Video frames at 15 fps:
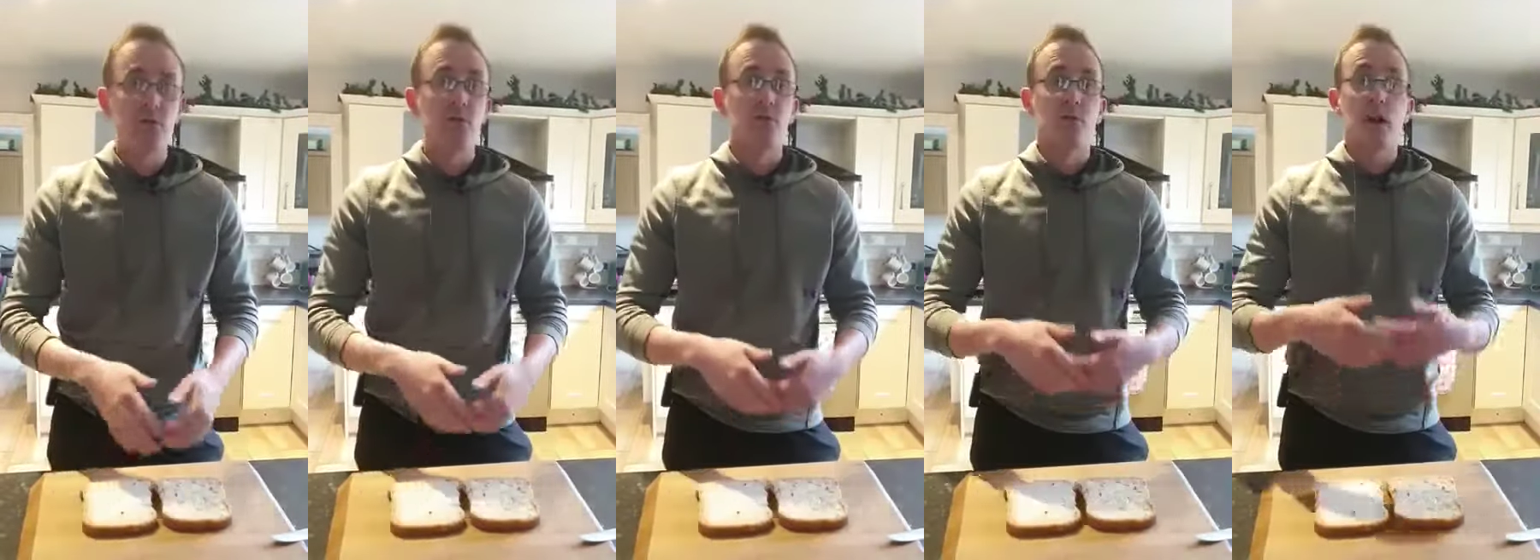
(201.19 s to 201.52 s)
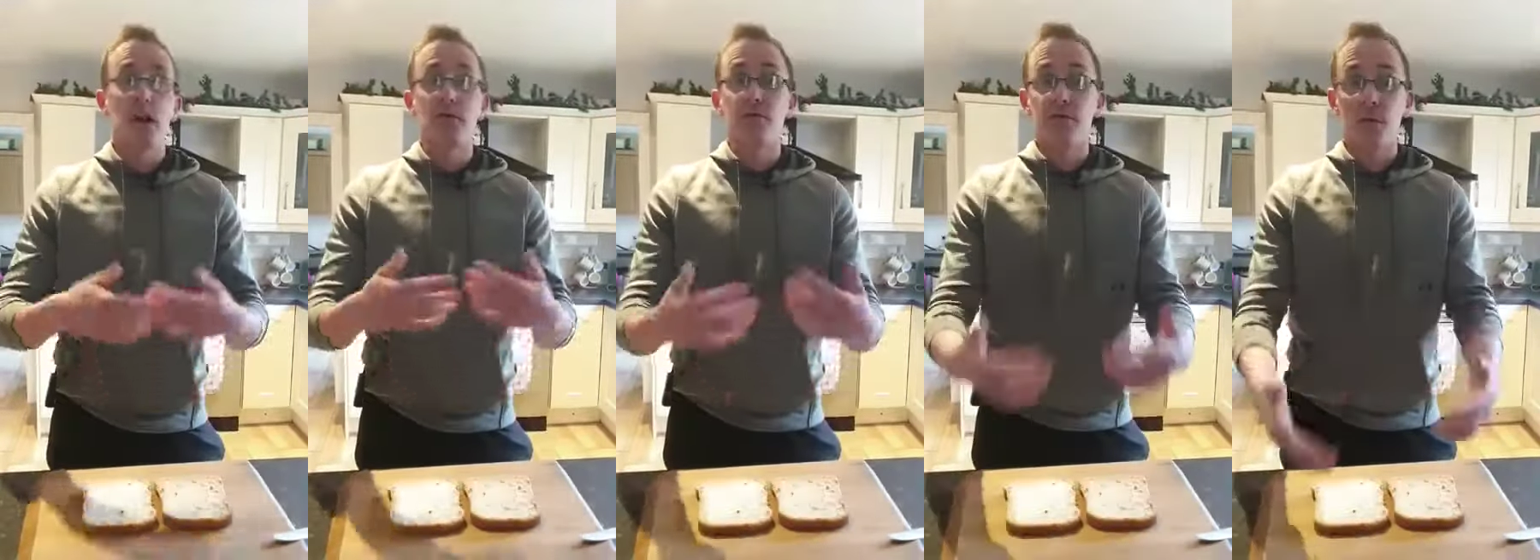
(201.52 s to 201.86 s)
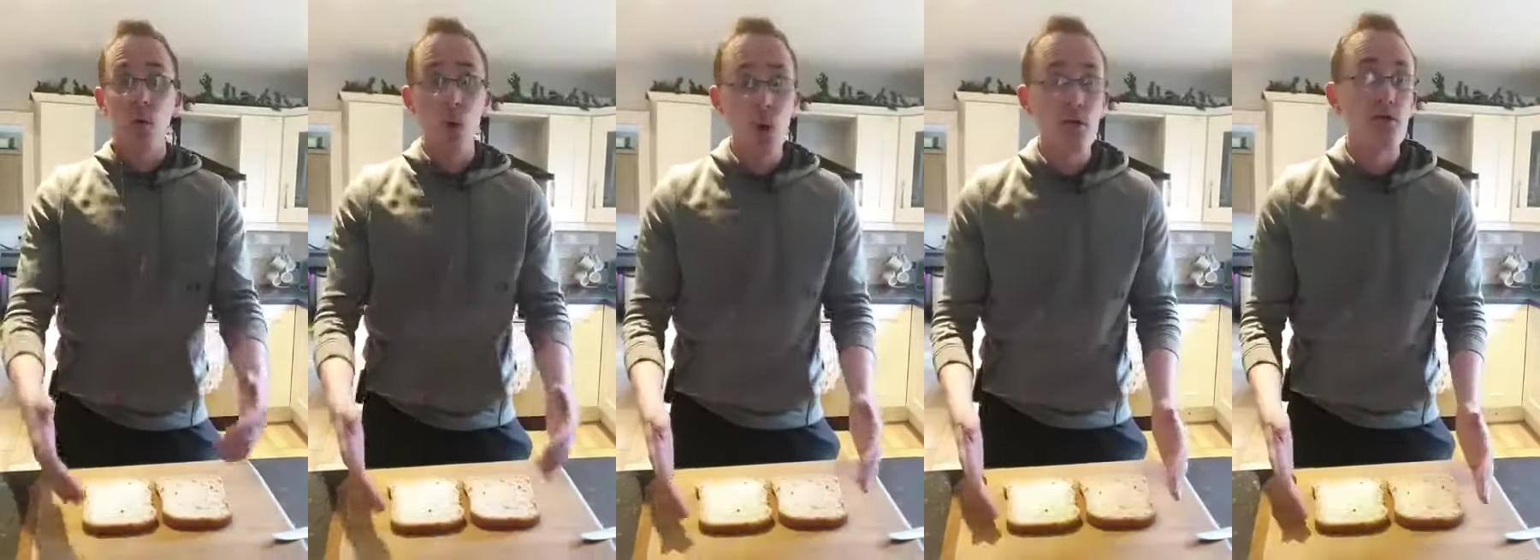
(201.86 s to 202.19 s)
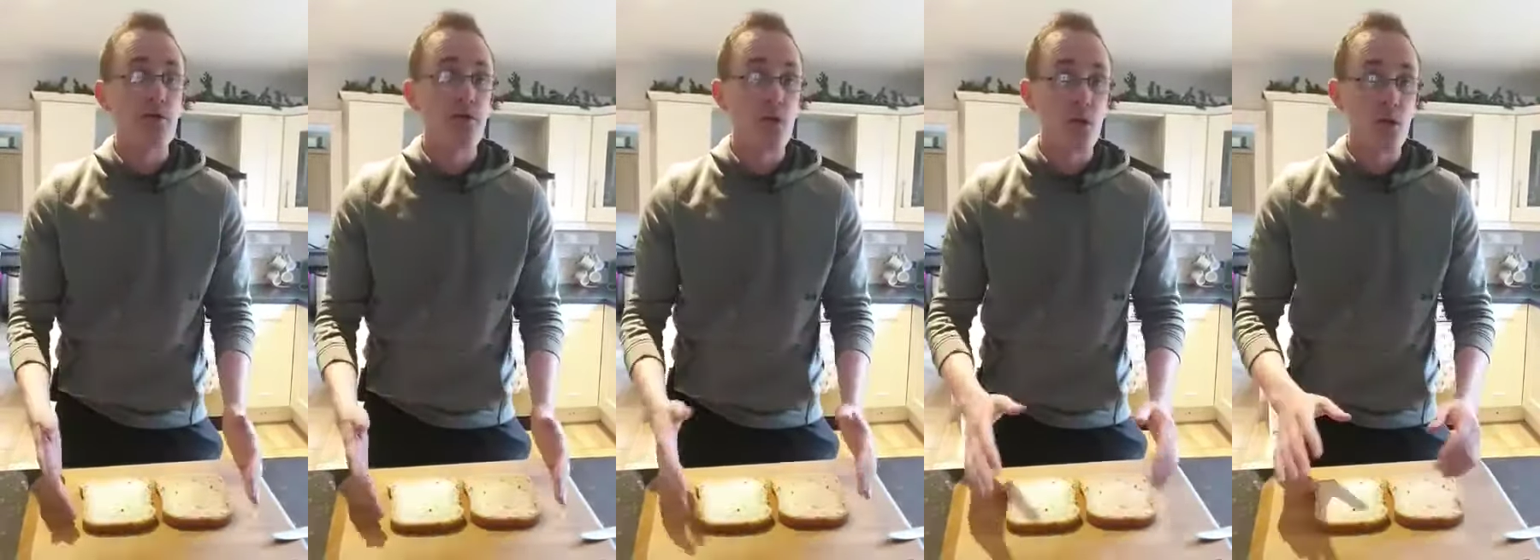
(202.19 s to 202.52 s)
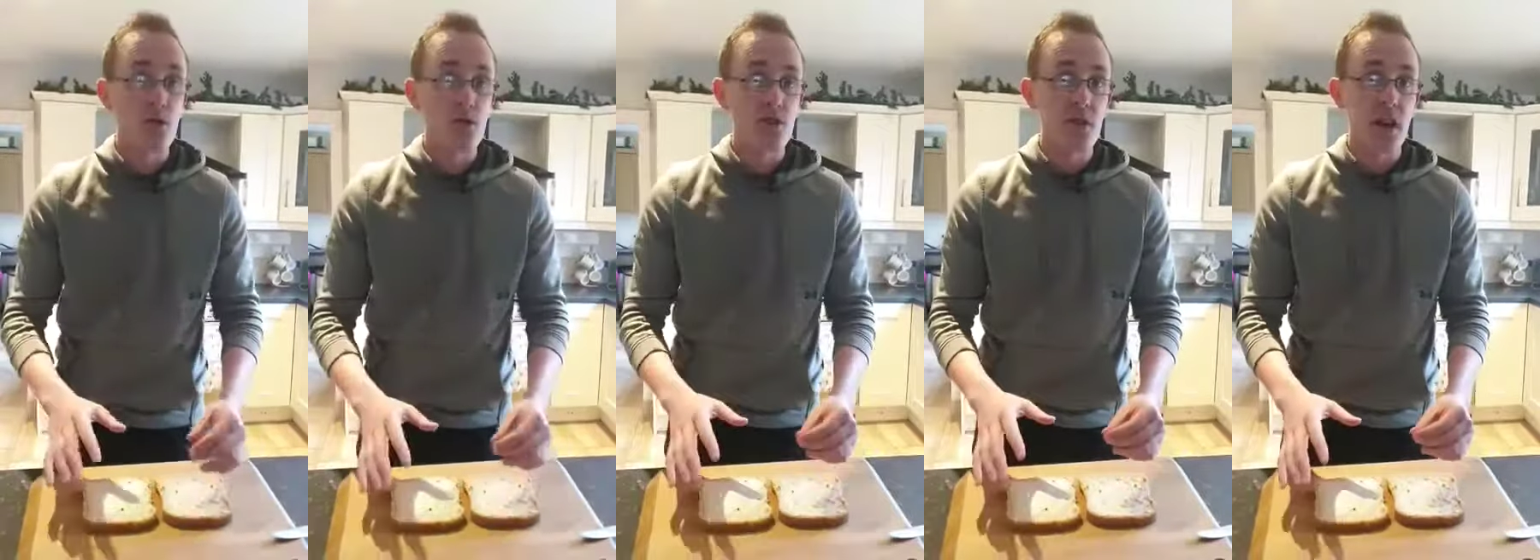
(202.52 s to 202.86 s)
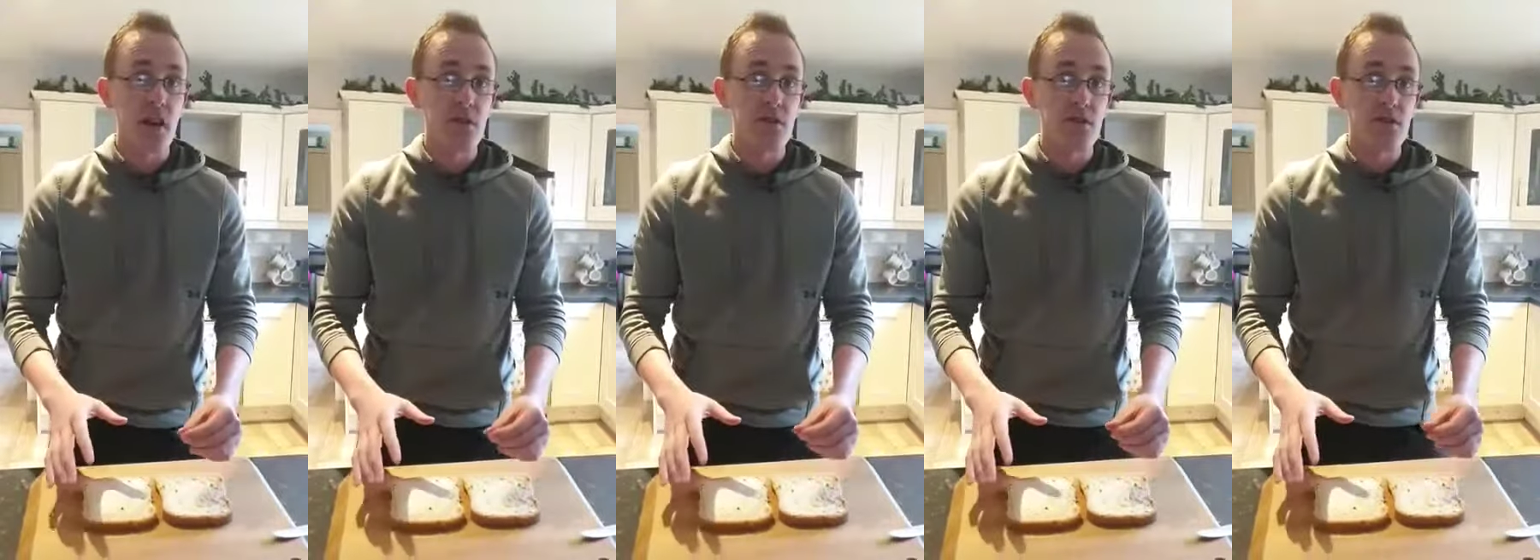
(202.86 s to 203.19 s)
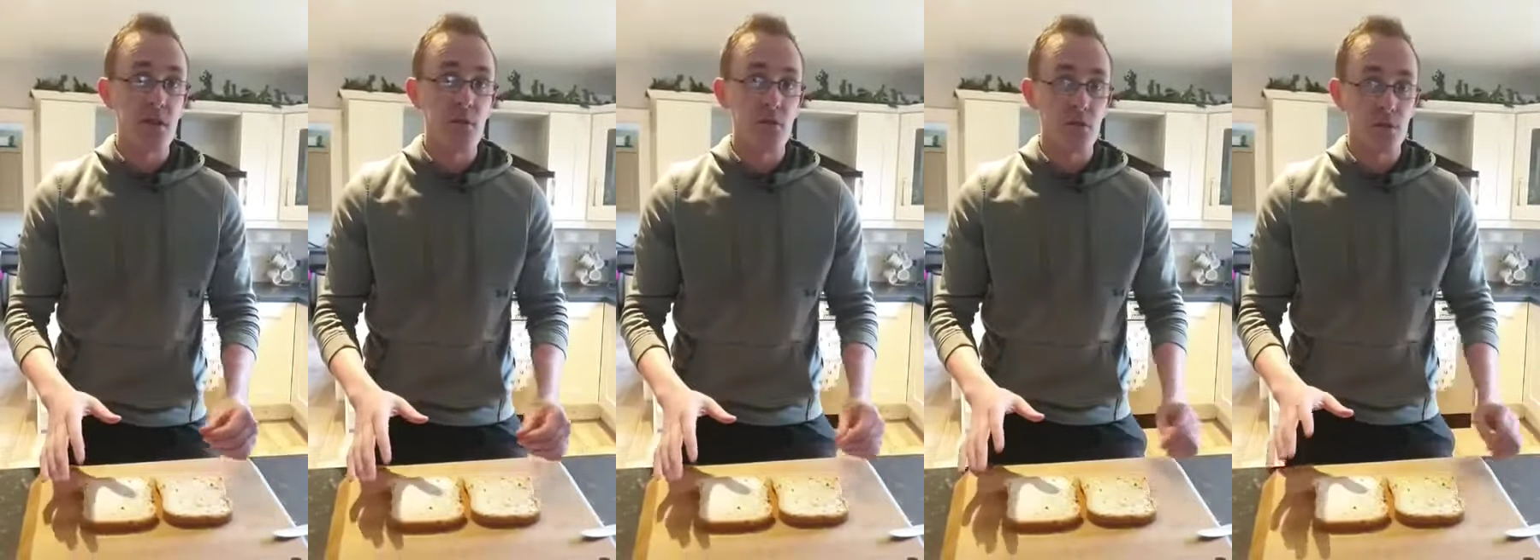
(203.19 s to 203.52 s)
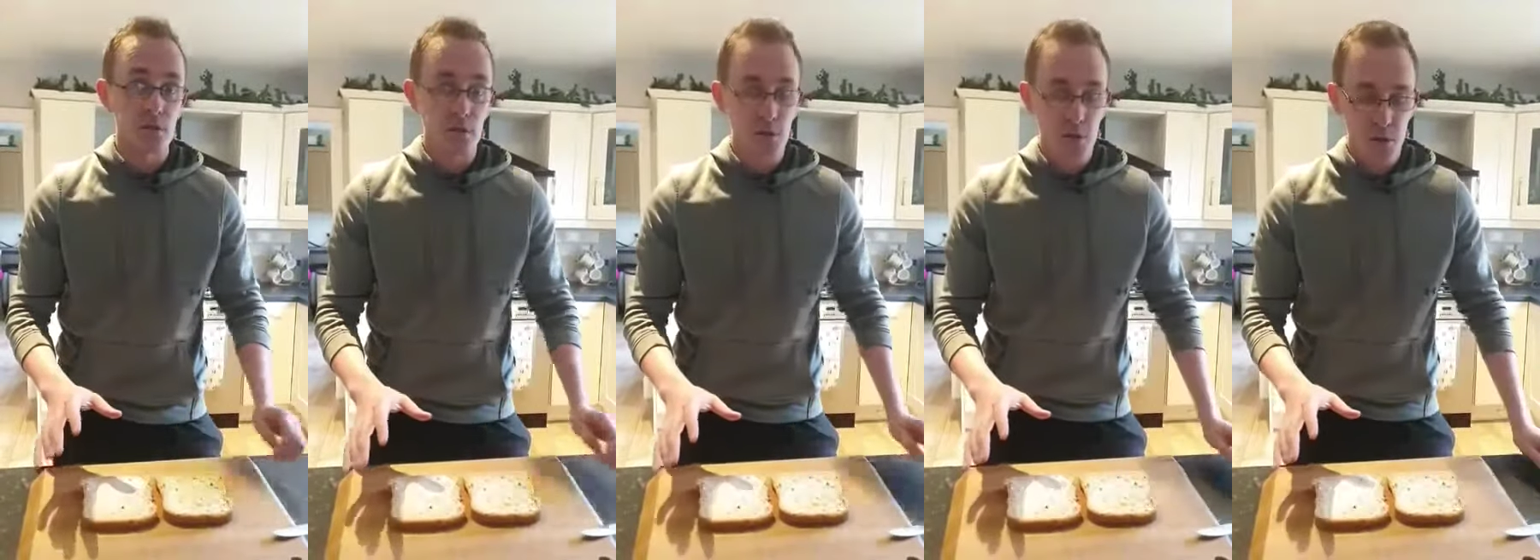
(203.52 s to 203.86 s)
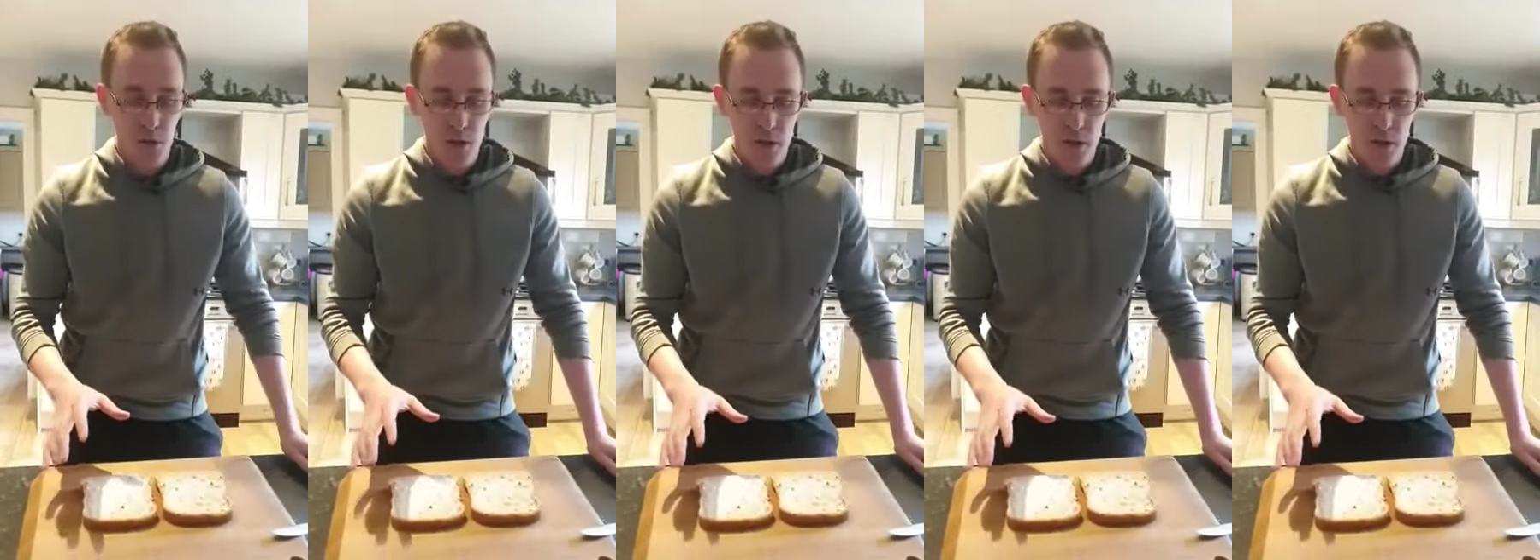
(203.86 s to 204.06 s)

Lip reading: we're at over 400 calories now, remember.